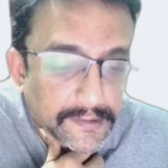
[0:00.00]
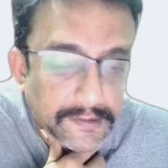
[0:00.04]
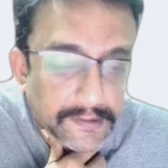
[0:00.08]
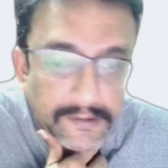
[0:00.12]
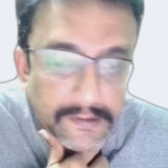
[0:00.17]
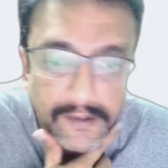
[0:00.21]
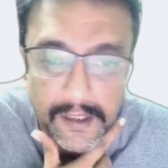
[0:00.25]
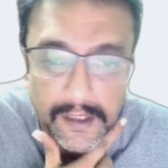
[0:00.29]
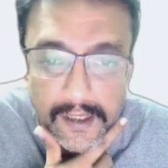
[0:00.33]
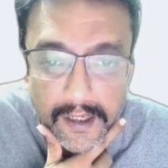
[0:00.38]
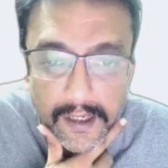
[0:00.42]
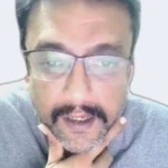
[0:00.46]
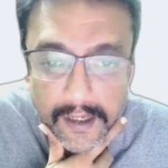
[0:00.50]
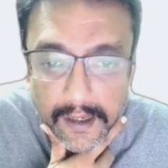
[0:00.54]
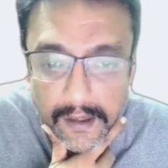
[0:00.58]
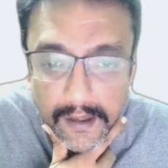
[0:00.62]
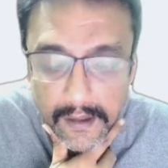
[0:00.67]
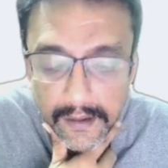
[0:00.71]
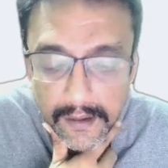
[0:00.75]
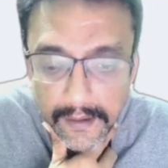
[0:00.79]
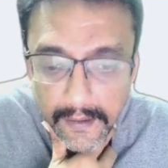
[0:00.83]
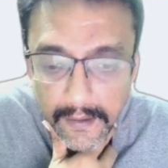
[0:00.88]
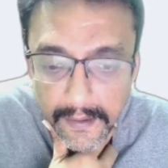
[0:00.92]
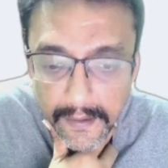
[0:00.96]

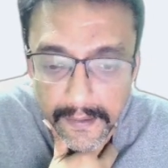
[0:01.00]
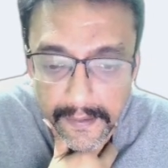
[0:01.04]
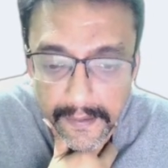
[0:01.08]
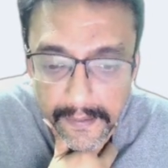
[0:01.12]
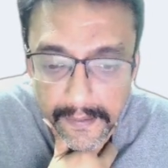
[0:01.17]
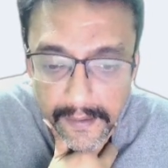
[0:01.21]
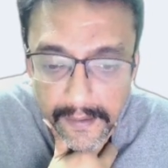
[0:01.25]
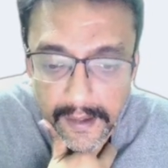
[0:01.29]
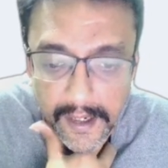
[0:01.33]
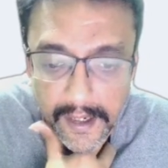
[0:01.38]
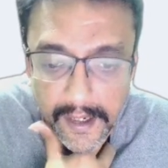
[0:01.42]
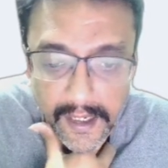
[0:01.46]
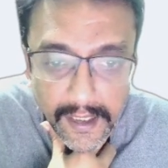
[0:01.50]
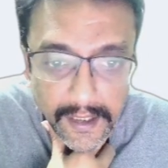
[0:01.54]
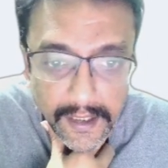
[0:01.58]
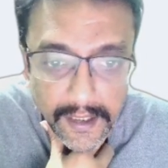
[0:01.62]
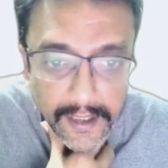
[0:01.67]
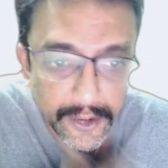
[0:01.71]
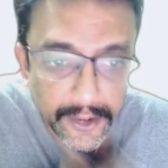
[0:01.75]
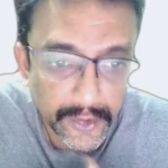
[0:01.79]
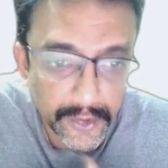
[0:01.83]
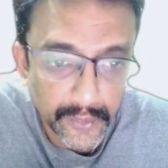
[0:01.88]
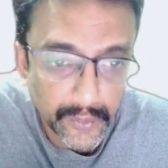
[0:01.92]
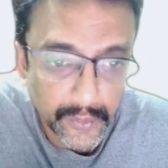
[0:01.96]
I'll let
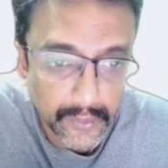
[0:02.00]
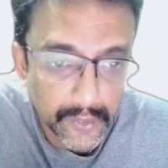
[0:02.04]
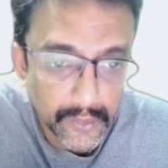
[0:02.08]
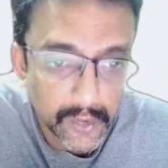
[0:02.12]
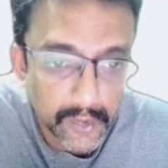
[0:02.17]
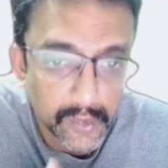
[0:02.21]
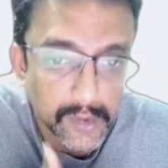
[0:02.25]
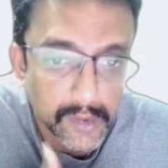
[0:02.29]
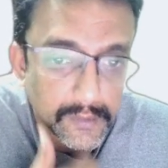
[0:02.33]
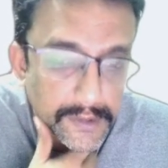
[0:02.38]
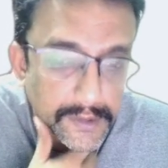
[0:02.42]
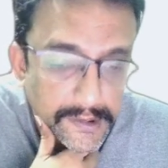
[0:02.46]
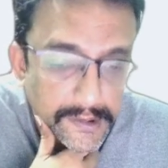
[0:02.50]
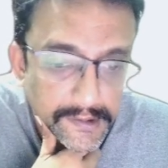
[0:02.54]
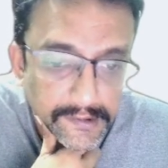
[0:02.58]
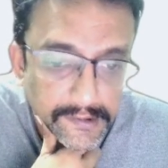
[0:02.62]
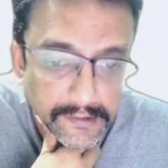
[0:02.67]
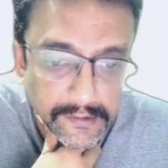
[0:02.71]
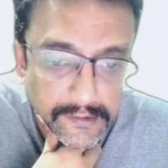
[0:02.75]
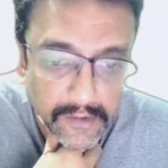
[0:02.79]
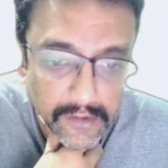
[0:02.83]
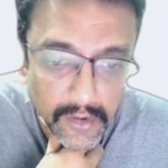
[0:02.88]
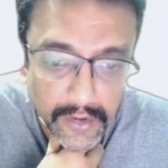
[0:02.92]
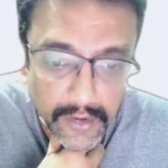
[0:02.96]
you go over this
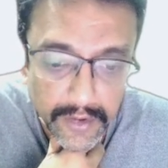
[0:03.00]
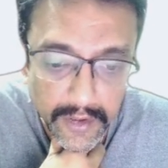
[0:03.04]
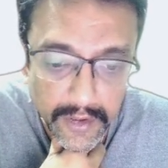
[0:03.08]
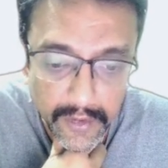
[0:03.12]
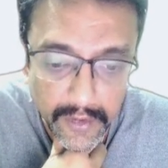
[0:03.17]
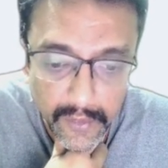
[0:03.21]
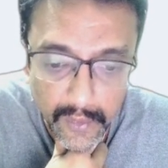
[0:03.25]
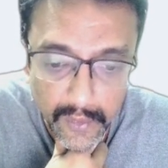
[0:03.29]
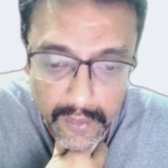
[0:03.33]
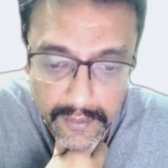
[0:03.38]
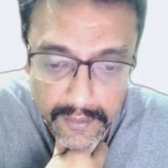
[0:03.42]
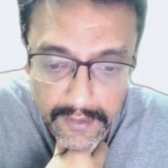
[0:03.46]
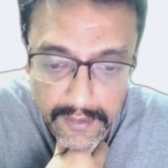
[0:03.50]
on your own.